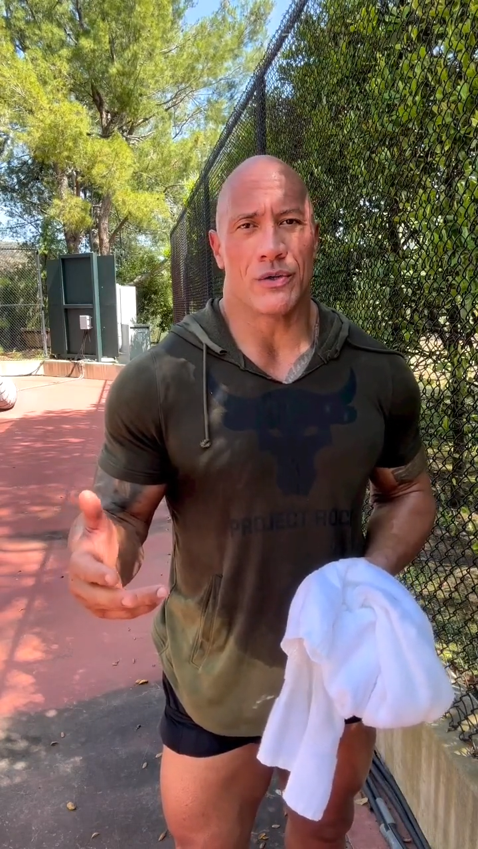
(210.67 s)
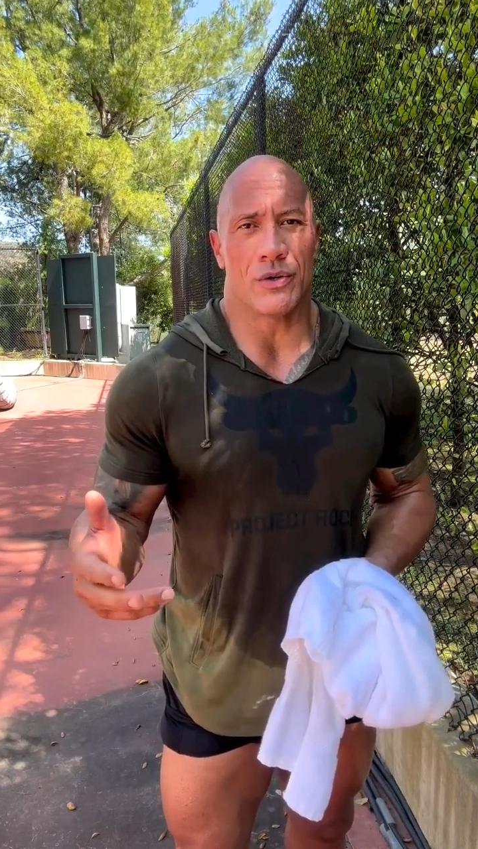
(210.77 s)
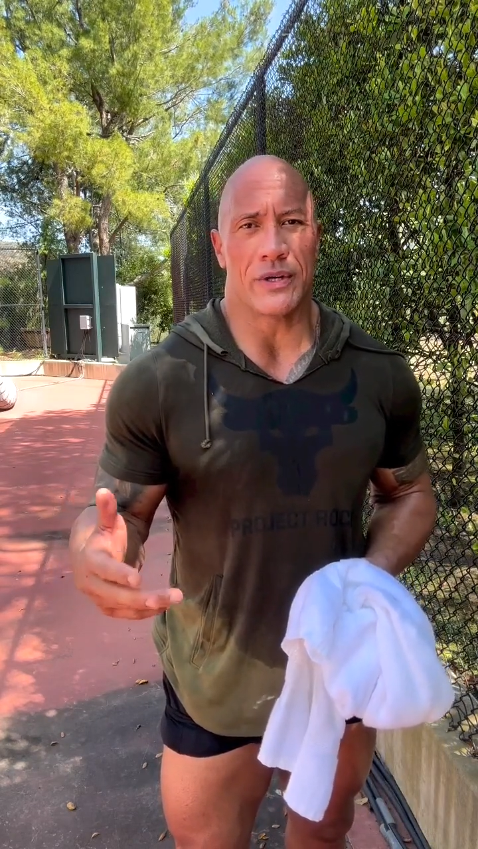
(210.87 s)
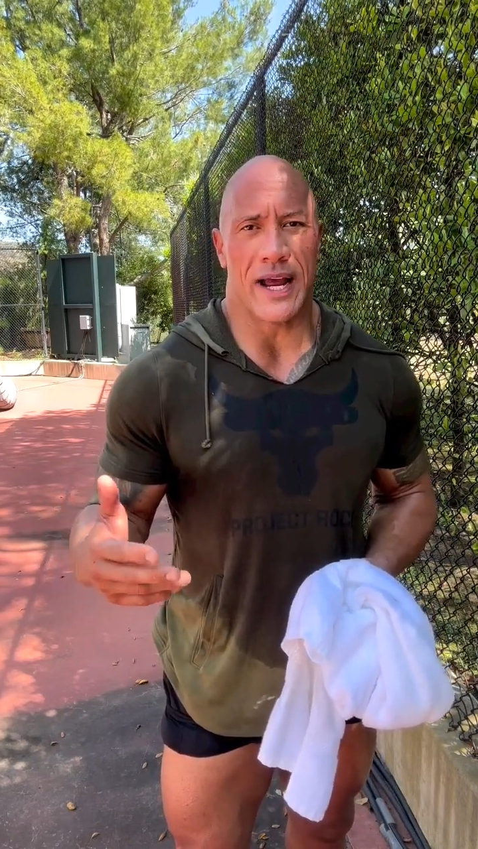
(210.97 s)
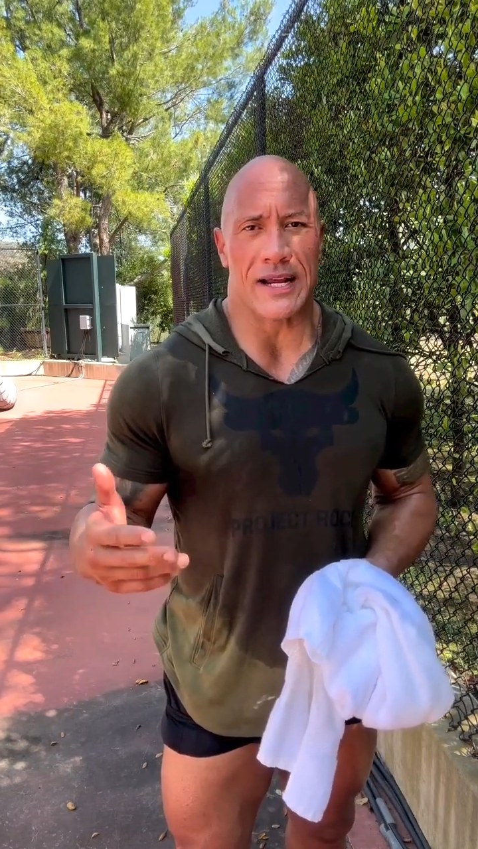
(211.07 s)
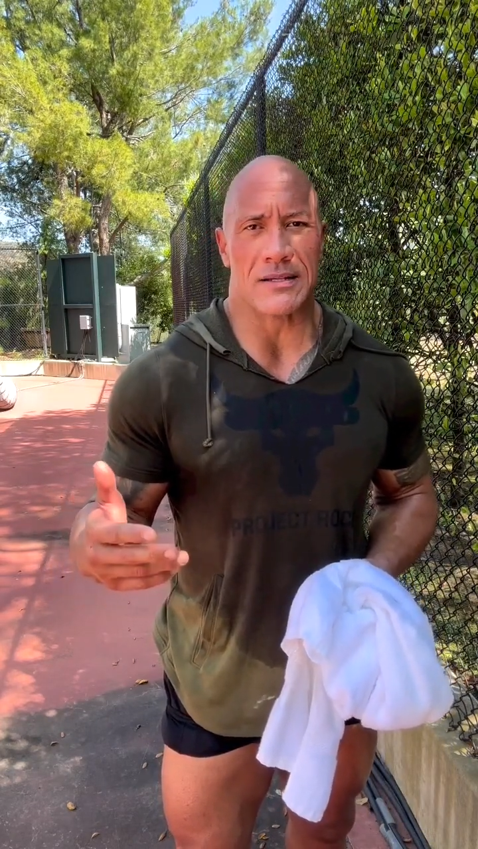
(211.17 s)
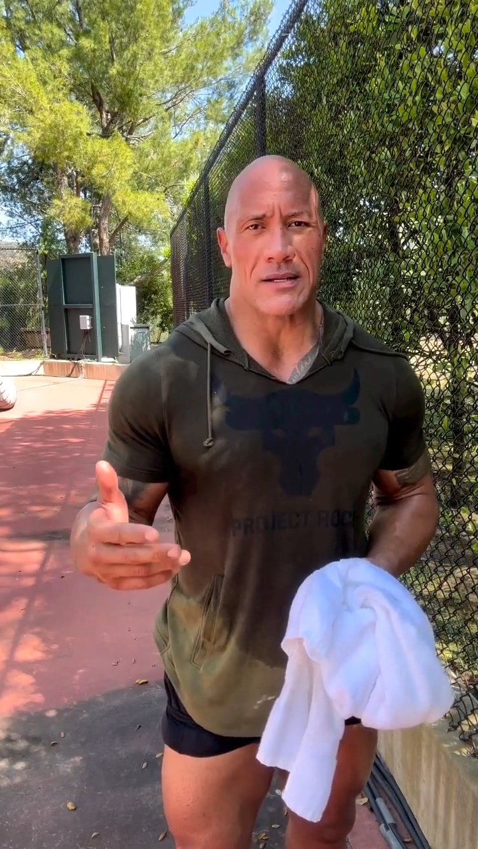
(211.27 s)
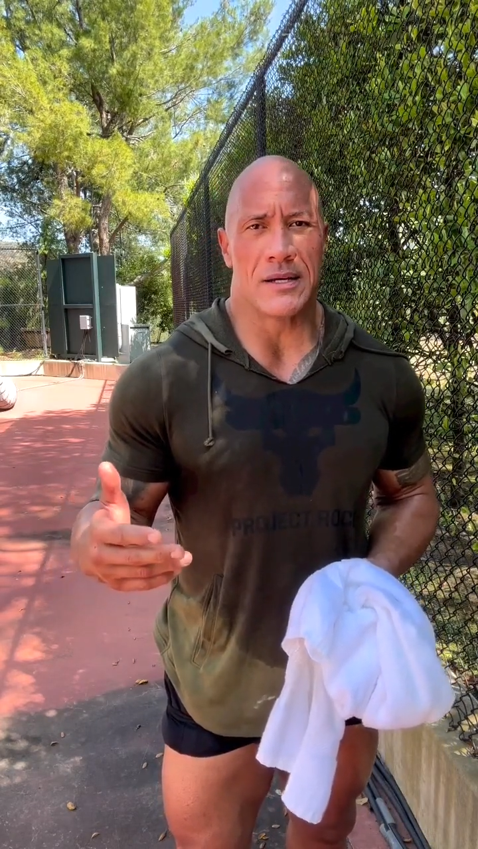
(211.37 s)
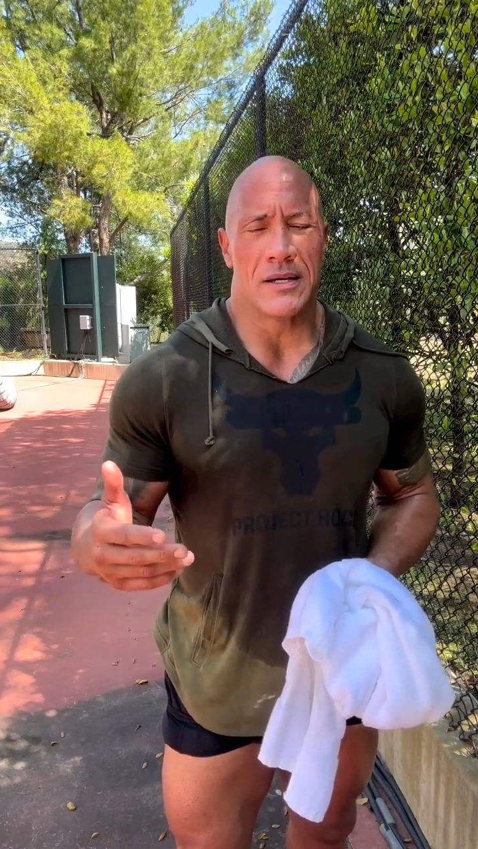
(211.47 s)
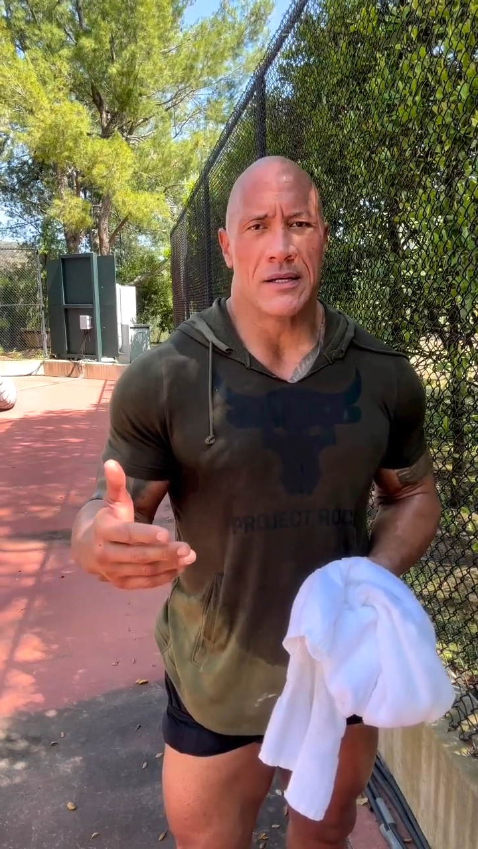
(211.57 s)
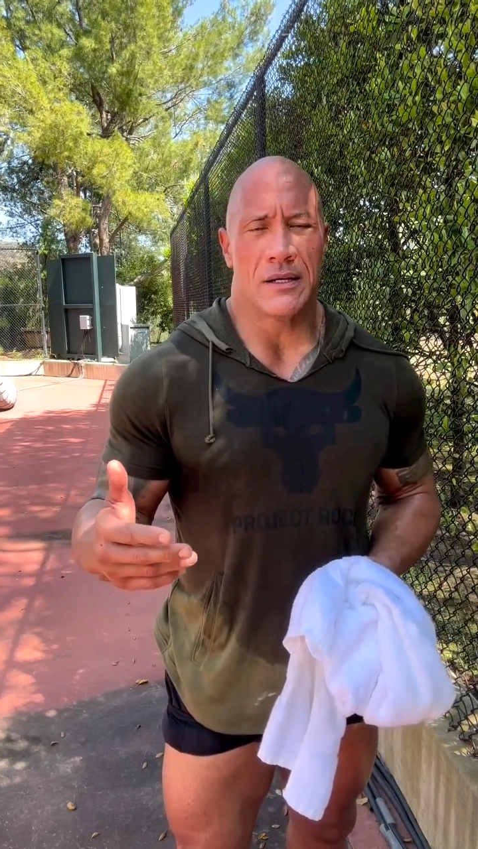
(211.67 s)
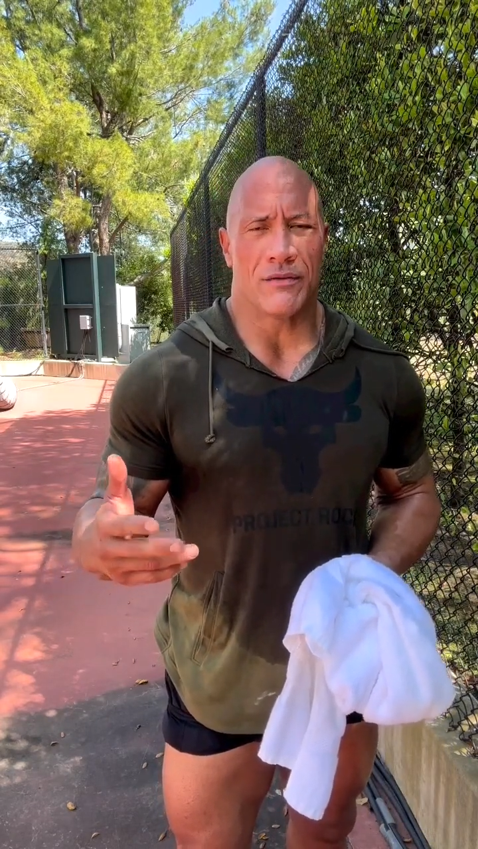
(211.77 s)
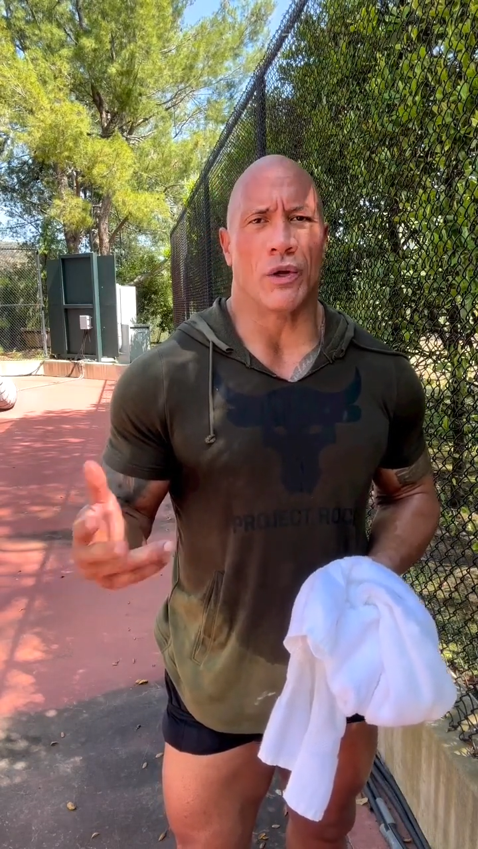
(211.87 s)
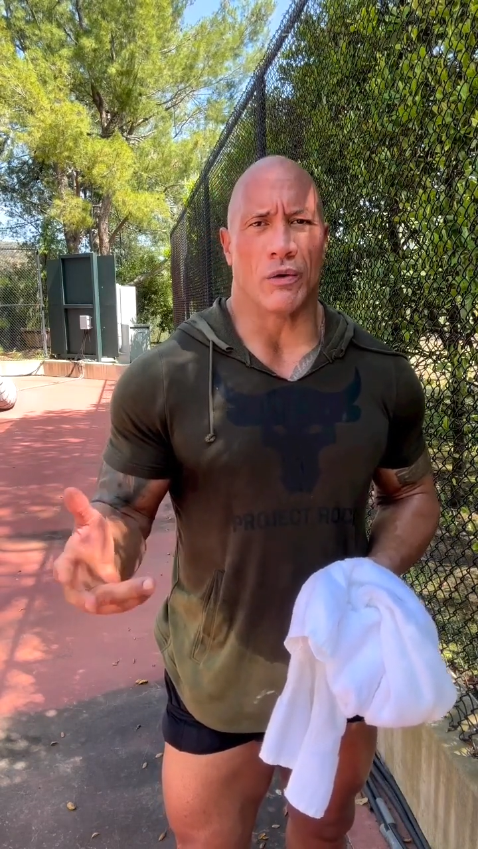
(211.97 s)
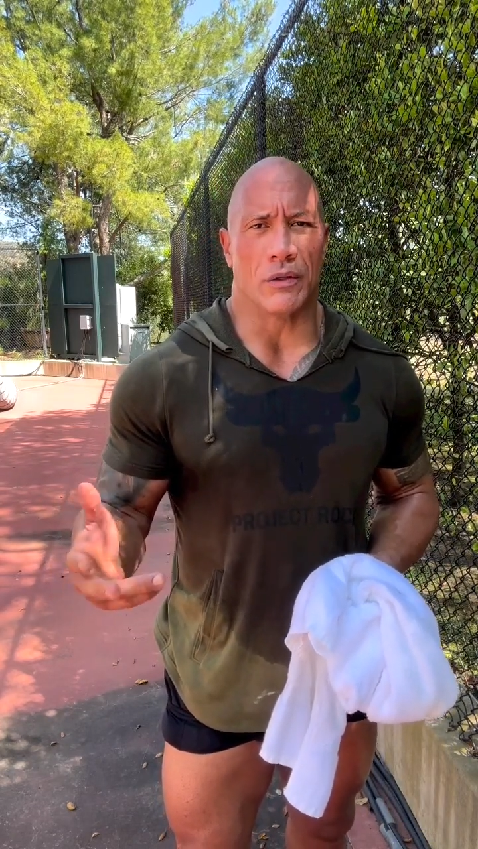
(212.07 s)
your dad's
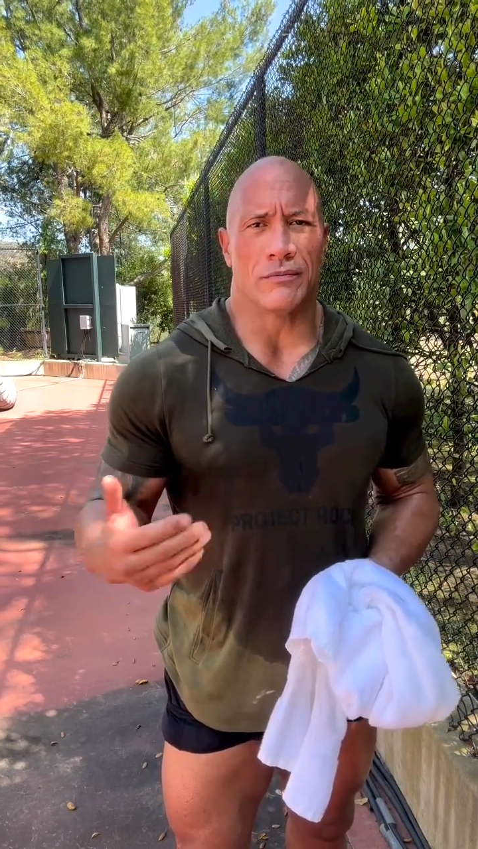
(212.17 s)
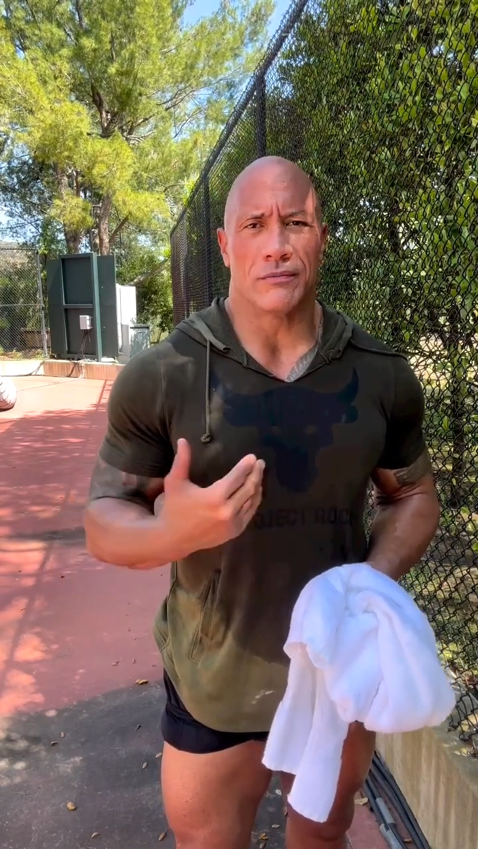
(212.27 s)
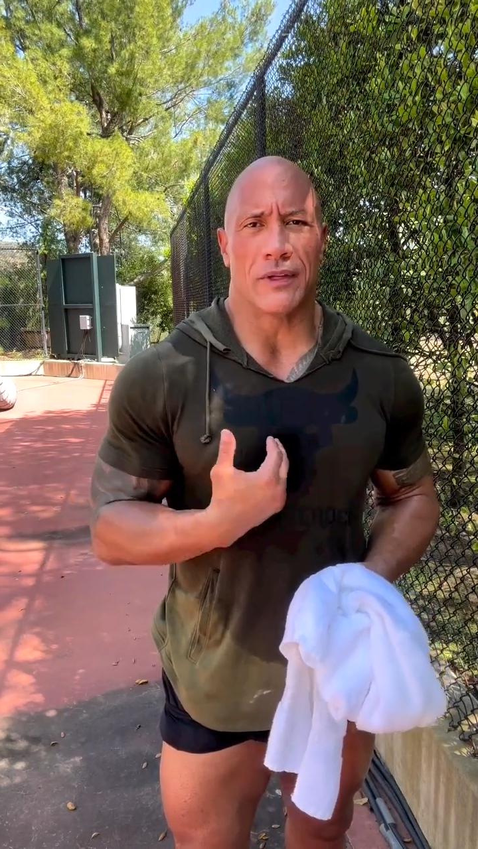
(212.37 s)
funeral.